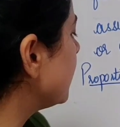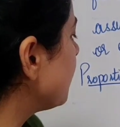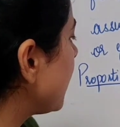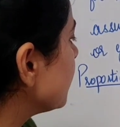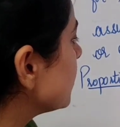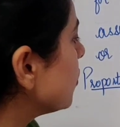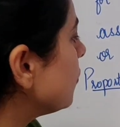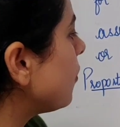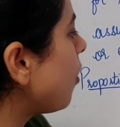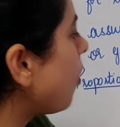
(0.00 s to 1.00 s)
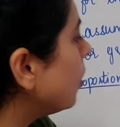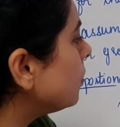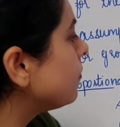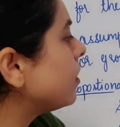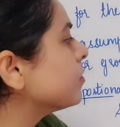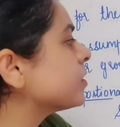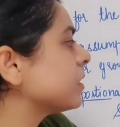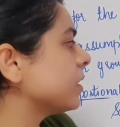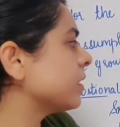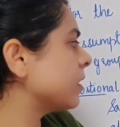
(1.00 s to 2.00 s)
when the prices of all
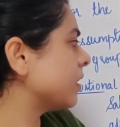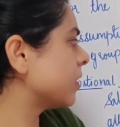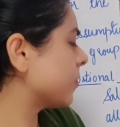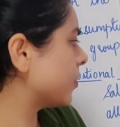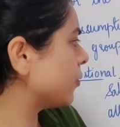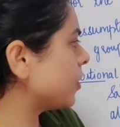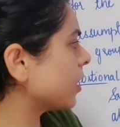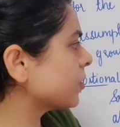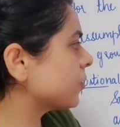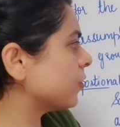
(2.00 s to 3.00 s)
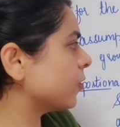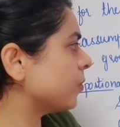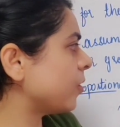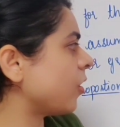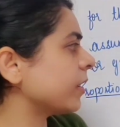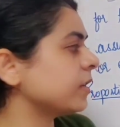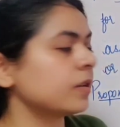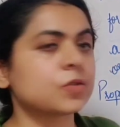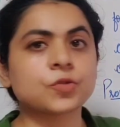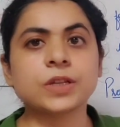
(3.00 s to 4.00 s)
firms in a product group or
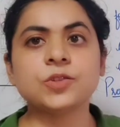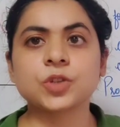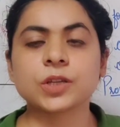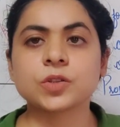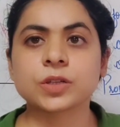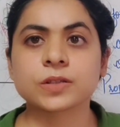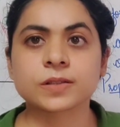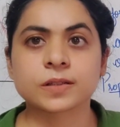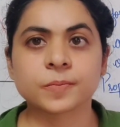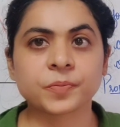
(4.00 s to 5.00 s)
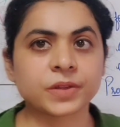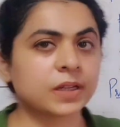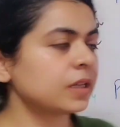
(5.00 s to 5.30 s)
industry changes.